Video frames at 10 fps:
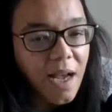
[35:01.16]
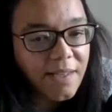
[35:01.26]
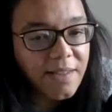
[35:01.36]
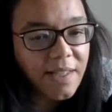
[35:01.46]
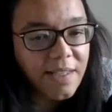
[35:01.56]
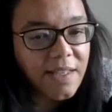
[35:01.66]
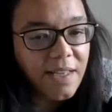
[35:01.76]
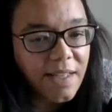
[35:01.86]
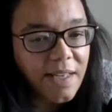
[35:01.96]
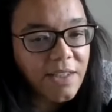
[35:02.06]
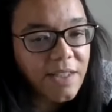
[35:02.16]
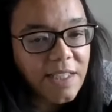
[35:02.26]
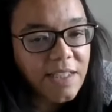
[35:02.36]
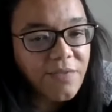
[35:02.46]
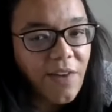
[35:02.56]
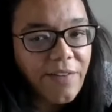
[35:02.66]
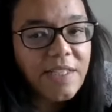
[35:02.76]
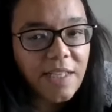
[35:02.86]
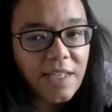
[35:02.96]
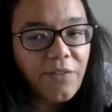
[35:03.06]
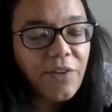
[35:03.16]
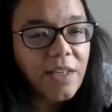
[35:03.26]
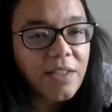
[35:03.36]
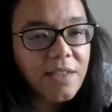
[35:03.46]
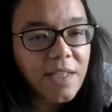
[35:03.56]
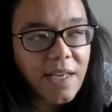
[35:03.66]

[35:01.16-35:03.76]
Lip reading: and things like that. So it is very significant